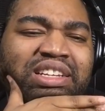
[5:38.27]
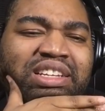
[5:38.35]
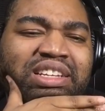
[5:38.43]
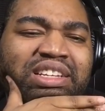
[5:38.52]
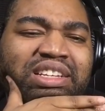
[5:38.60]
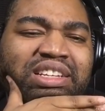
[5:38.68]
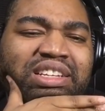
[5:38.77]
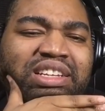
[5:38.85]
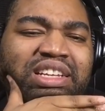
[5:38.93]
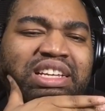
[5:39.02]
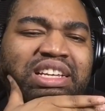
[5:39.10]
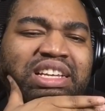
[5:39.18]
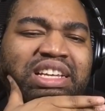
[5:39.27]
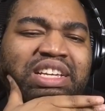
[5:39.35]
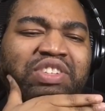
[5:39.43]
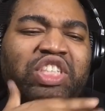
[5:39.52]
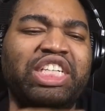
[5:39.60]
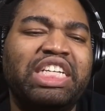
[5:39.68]
I didn't really know her, Mom.
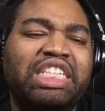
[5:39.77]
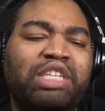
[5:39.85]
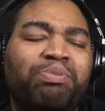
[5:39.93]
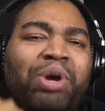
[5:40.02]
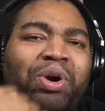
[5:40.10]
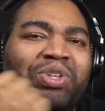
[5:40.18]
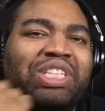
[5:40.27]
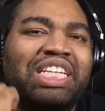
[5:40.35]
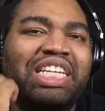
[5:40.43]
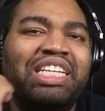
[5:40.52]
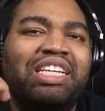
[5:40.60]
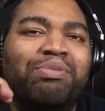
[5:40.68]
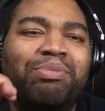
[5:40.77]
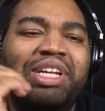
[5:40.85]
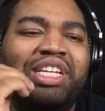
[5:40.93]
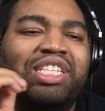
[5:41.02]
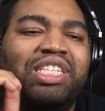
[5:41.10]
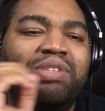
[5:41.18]
If she supposedly
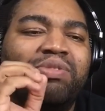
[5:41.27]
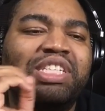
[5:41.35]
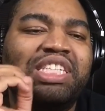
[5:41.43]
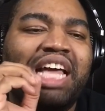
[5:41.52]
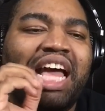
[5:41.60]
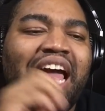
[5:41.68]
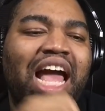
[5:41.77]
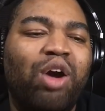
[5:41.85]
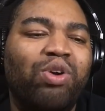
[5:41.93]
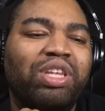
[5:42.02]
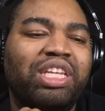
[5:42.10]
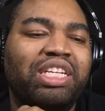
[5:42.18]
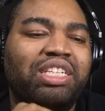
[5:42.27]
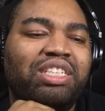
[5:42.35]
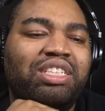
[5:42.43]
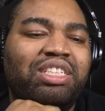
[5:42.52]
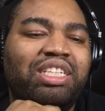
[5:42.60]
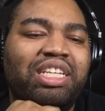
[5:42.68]
committed suicide, how did,
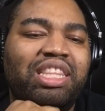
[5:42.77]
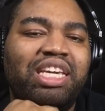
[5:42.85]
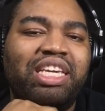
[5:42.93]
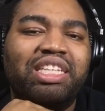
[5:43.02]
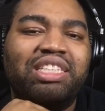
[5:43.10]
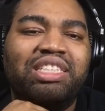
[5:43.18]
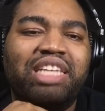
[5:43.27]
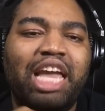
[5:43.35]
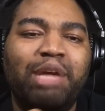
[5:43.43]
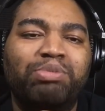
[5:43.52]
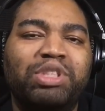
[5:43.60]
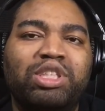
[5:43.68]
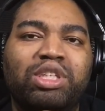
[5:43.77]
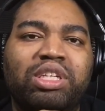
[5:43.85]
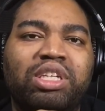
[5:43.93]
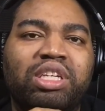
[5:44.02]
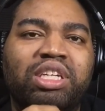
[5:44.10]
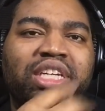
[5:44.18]
did the Take, like for a
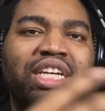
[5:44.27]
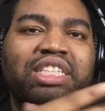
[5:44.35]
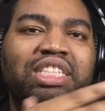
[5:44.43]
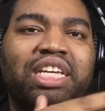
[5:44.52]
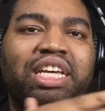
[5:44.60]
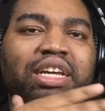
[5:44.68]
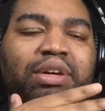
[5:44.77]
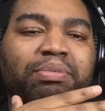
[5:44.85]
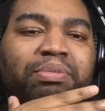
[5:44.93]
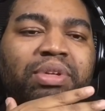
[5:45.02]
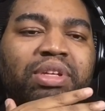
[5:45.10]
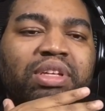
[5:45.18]
little while. Get to him.